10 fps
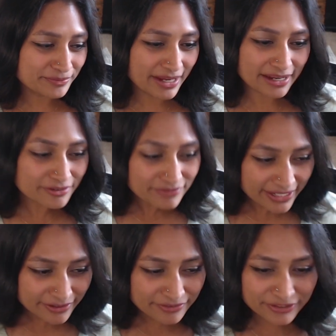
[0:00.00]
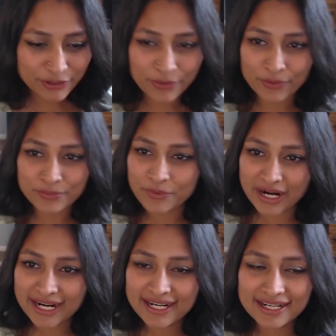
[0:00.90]
innovative in your own
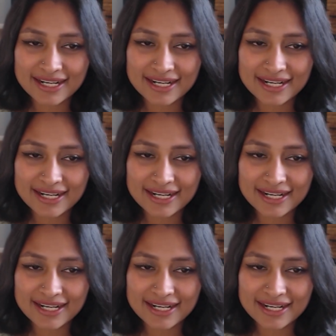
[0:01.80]
way.